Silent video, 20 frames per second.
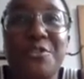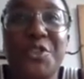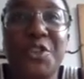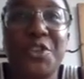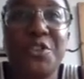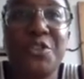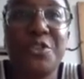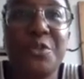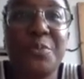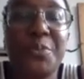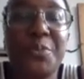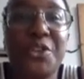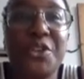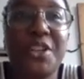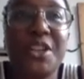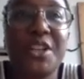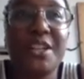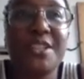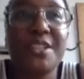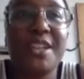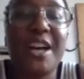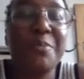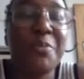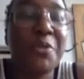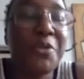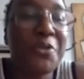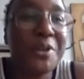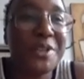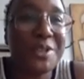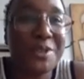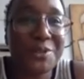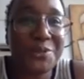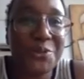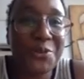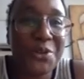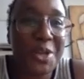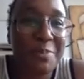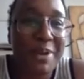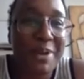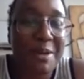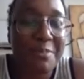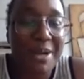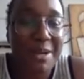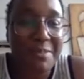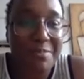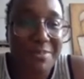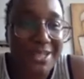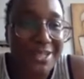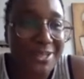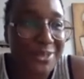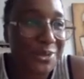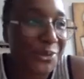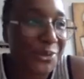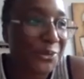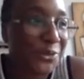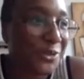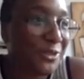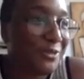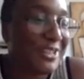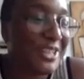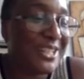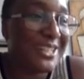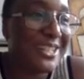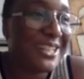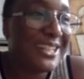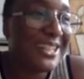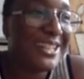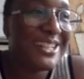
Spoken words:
and on the podcast, I'm always talking about my mentor, and